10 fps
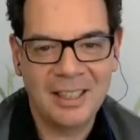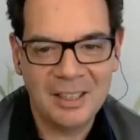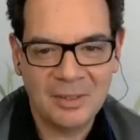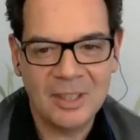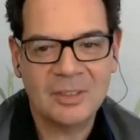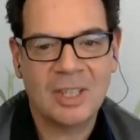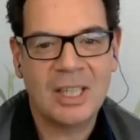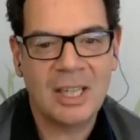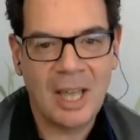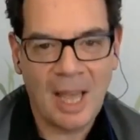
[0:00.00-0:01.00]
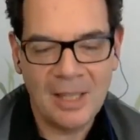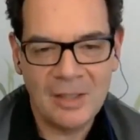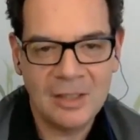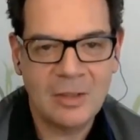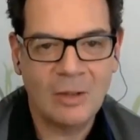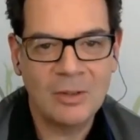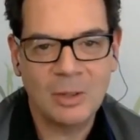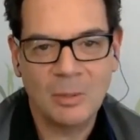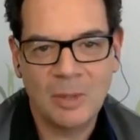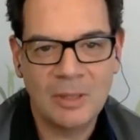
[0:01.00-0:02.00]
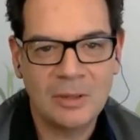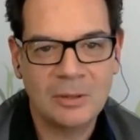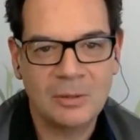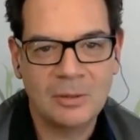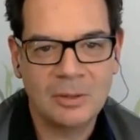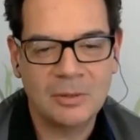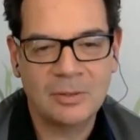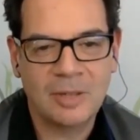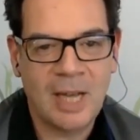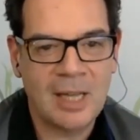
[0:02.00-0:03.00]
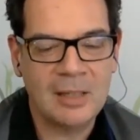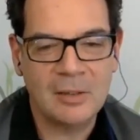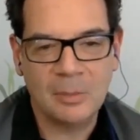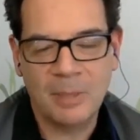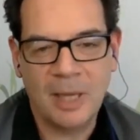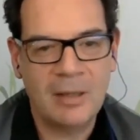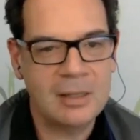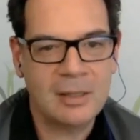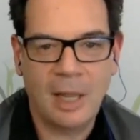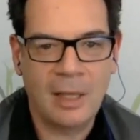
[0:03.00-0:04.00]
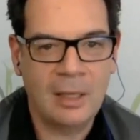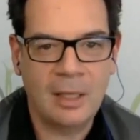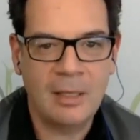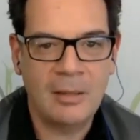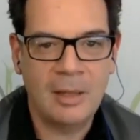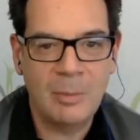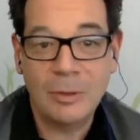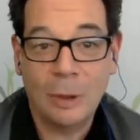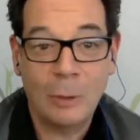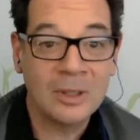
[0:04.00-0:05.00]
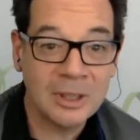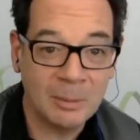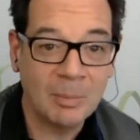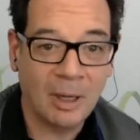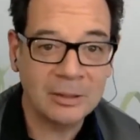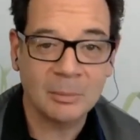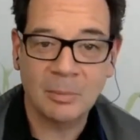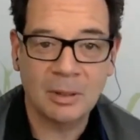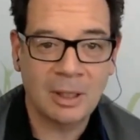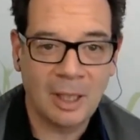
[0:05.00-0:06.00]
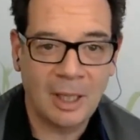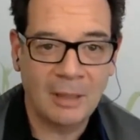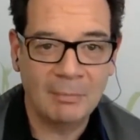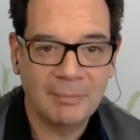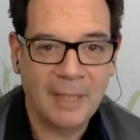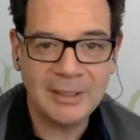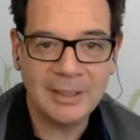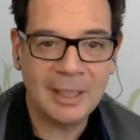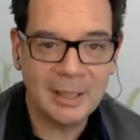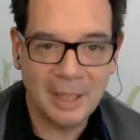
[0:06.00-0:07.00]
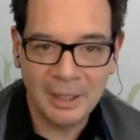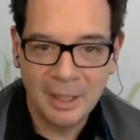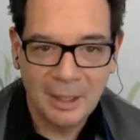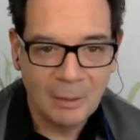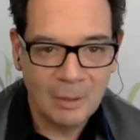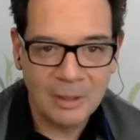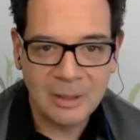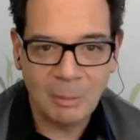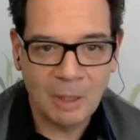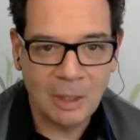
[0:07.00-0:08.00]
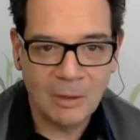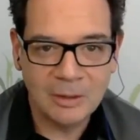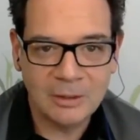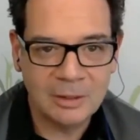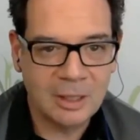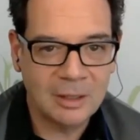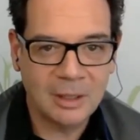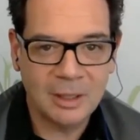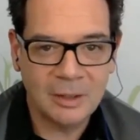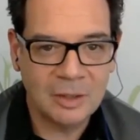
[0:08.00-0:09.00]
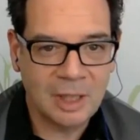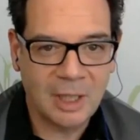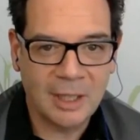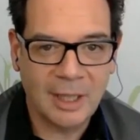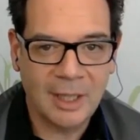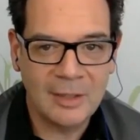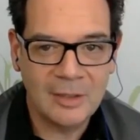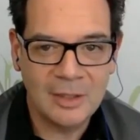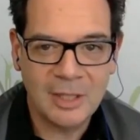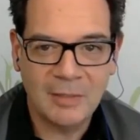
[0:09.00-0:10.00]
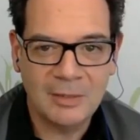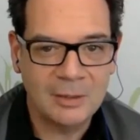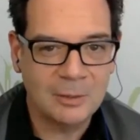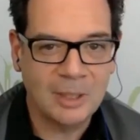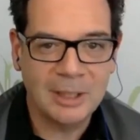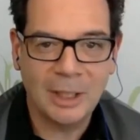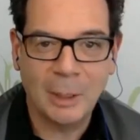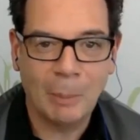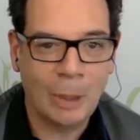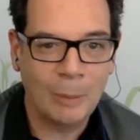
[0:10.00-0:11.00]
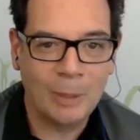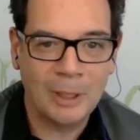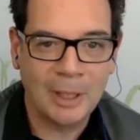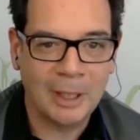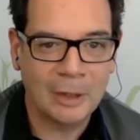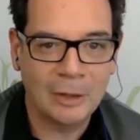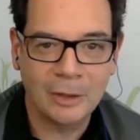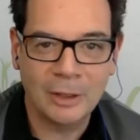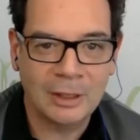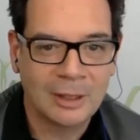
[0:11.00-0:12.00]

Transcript: is frustrating. I just also went to to France, to Paris, and it, it was almost impossible. Uh, I just think that when someone goes to another country like that, you just have to rent an apartment and cook